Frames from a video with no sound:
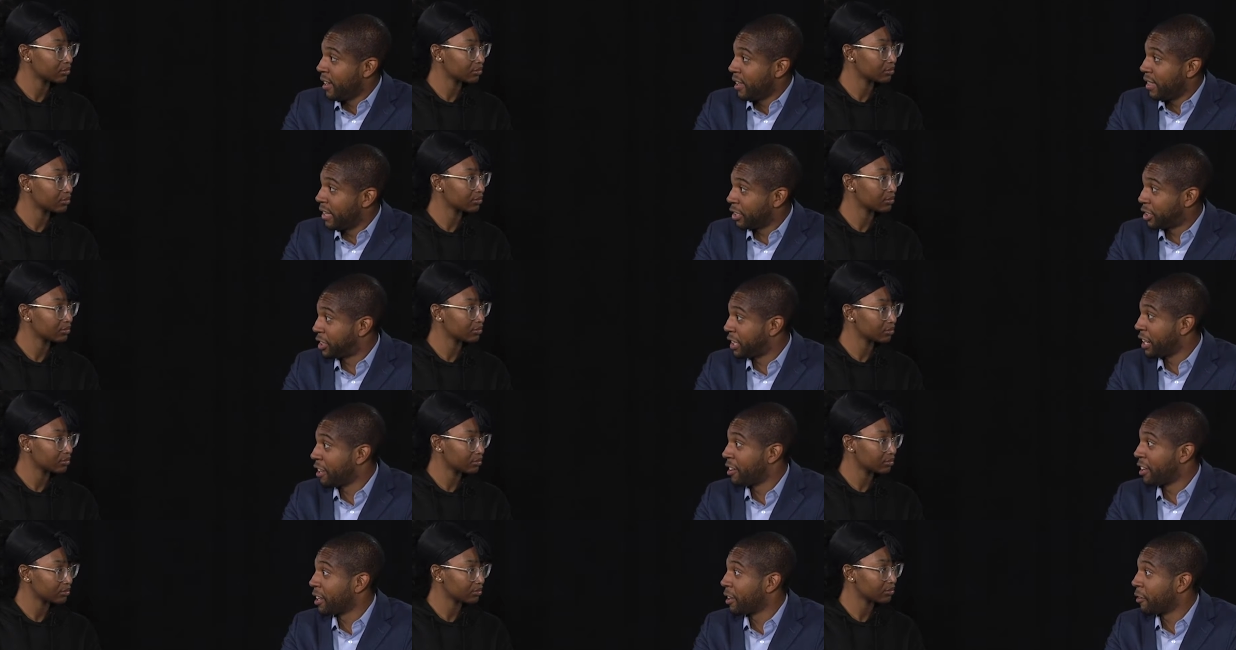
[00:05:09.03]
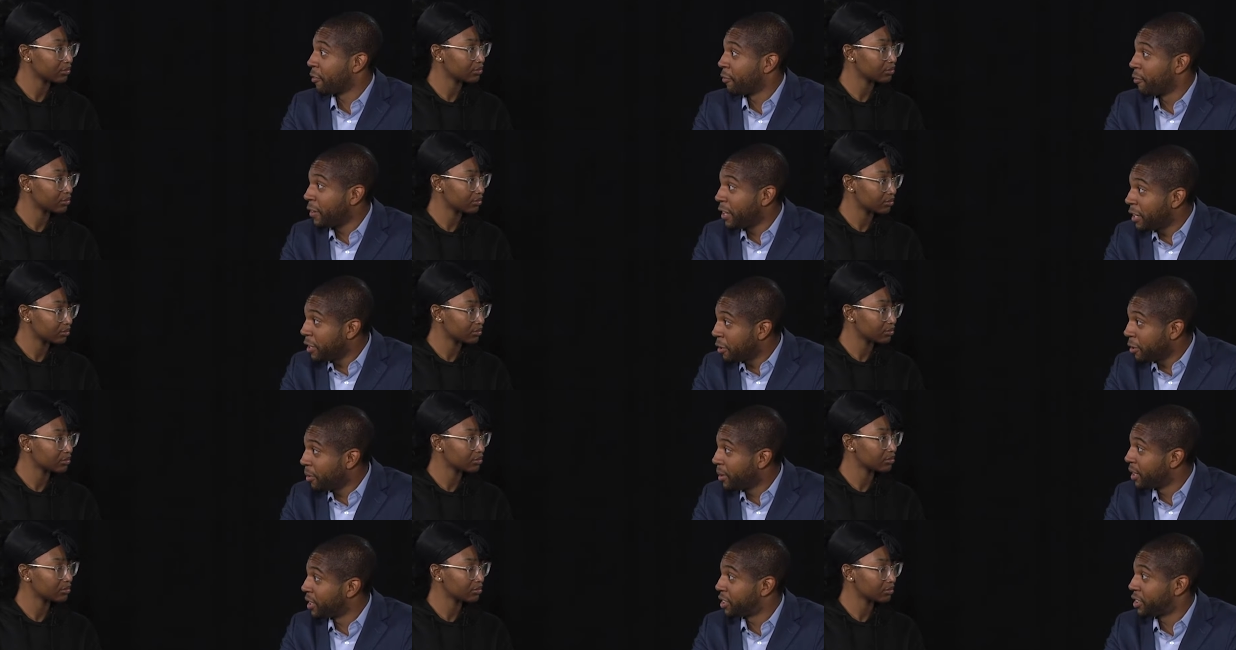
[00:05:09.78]
Speaker 1: they're sharing or
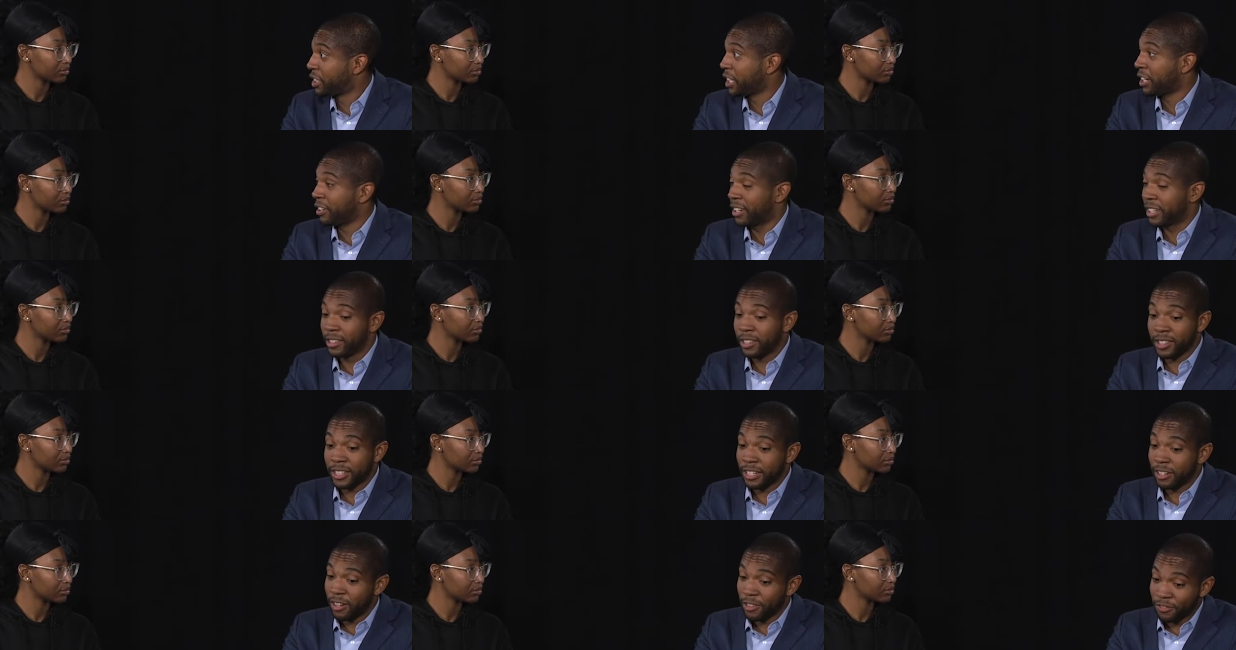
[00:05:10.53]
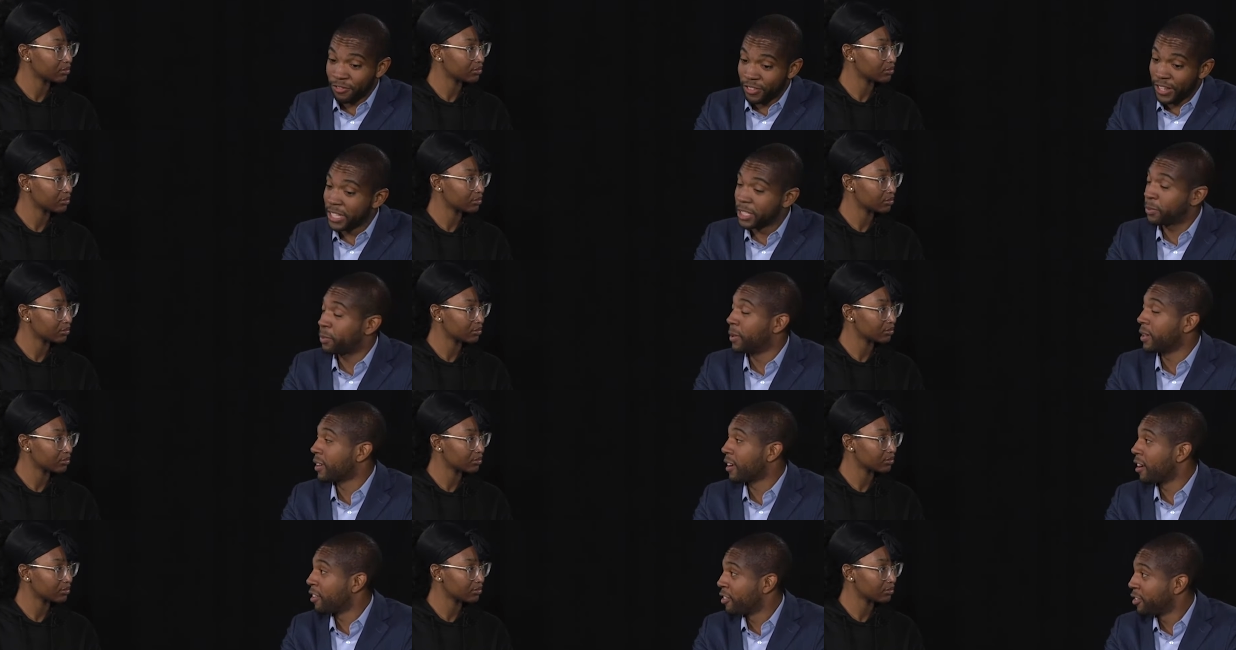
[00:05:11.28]
video they're sharing, looking on
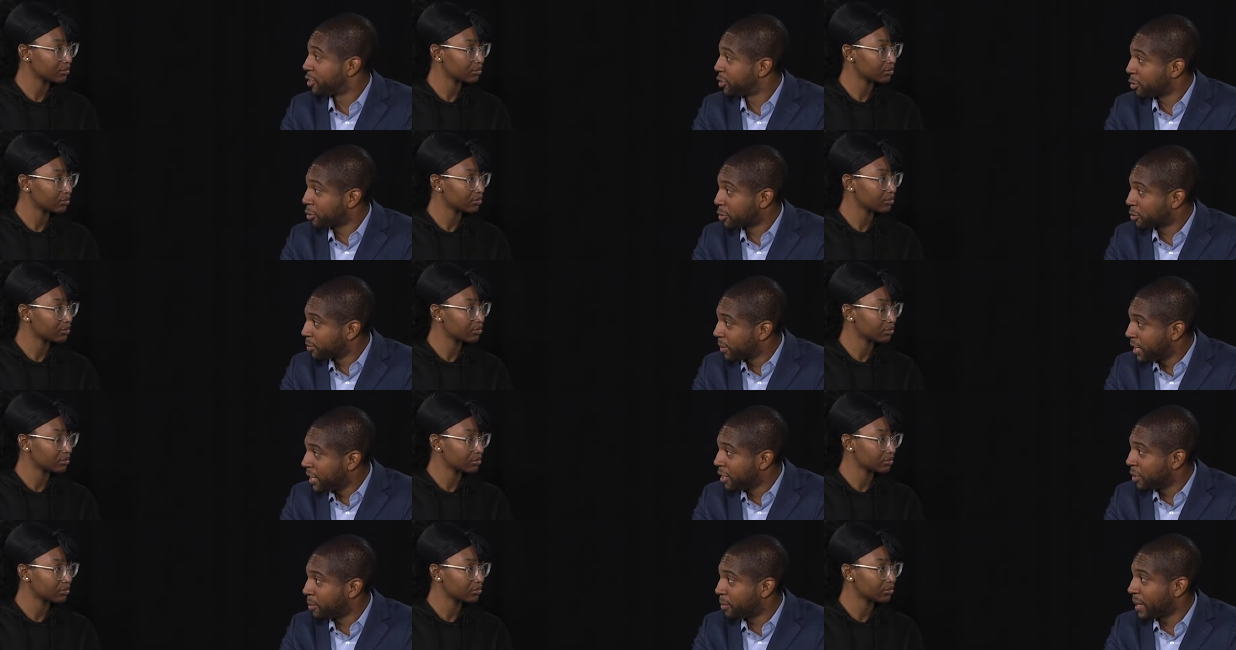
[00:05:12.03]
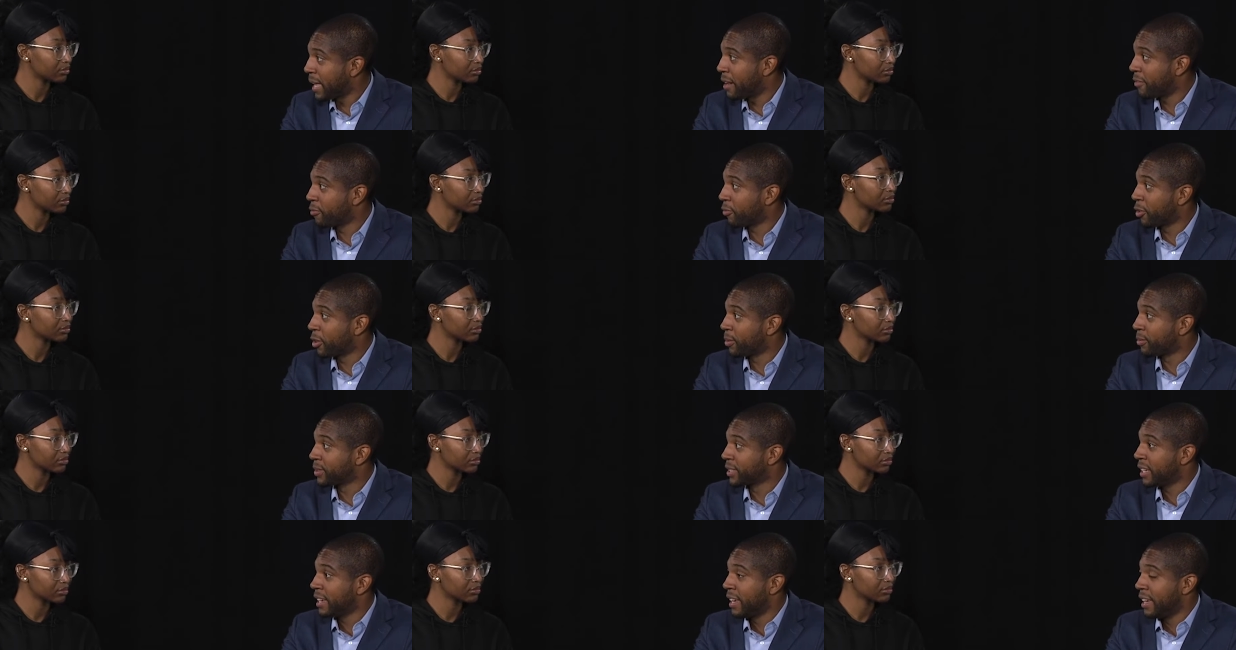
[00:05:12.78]
Facebook, other social media
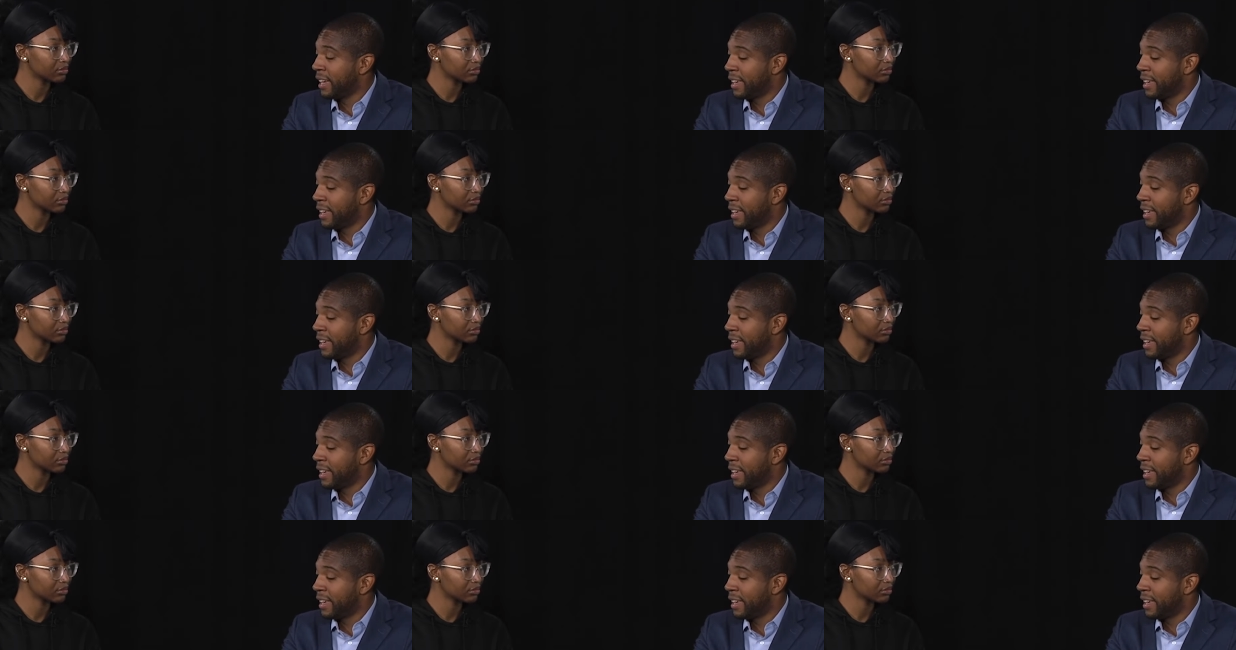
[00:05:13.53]
platforms.